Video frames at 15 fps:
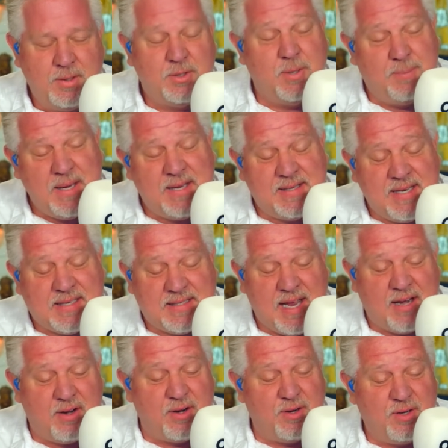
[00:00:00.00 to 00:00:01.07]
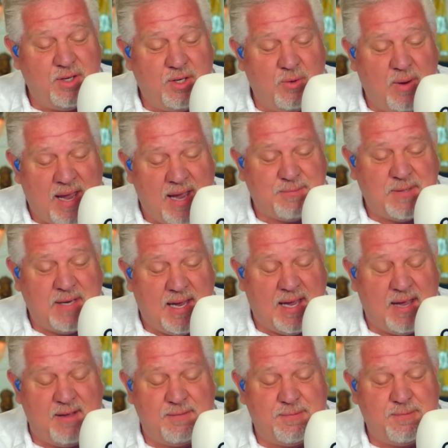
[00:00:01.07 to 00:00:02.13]
To be a dictator, you have to
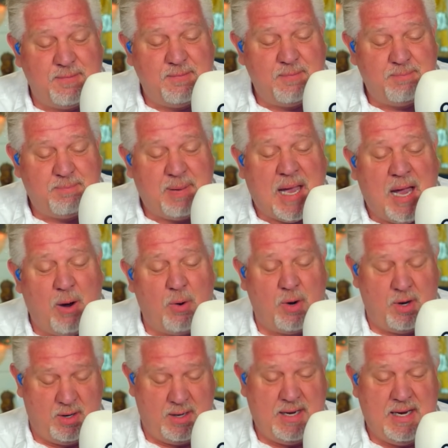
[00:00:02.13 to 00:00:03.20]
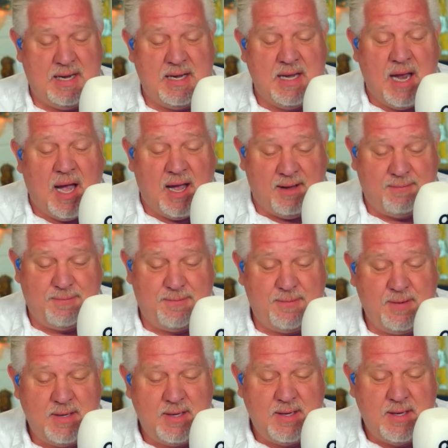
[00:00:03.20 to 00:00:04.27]
have power
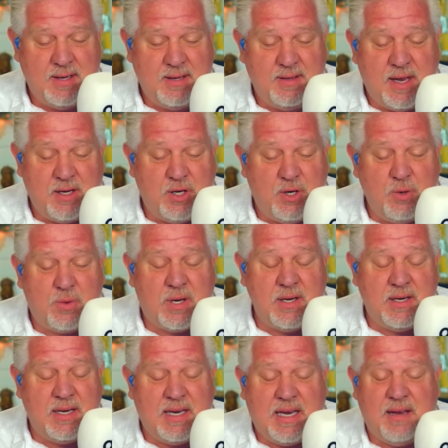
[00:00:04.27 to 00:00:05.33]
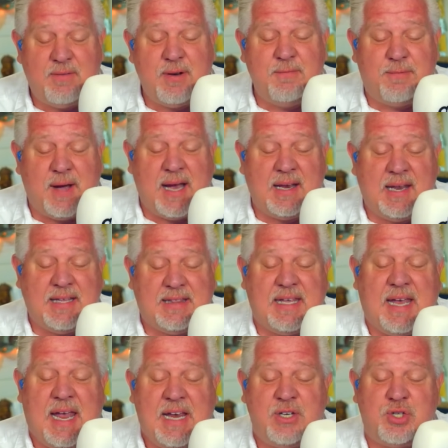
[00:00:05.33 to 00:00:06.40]
enough that you can even violate
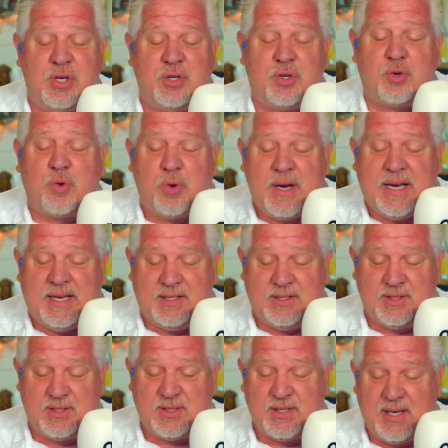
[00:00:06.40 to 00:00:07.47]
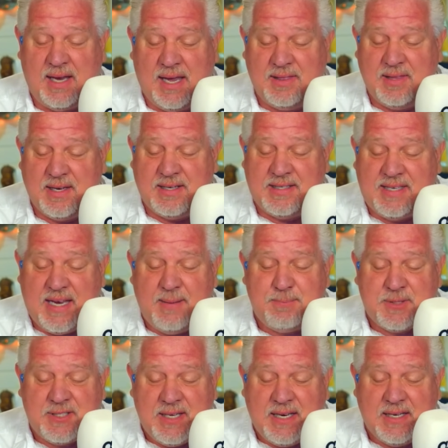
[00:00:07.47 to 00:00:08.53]
the ancient creeds and the deep
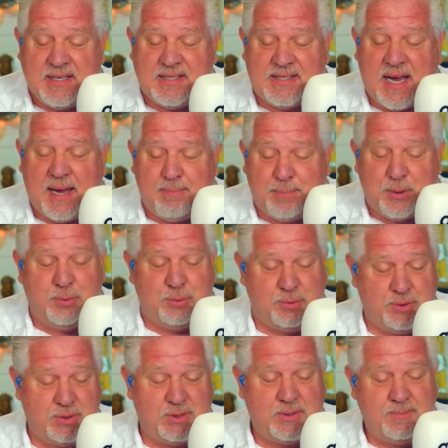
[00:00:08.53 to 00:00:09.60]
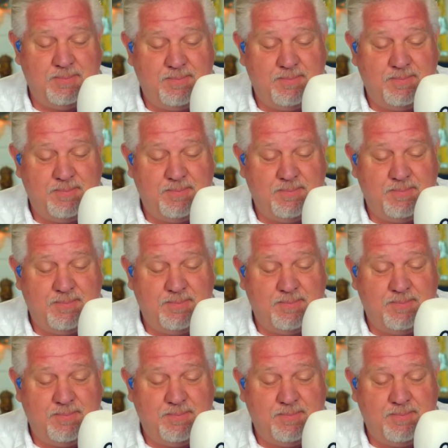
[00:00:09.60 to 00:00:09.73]
seated taboos.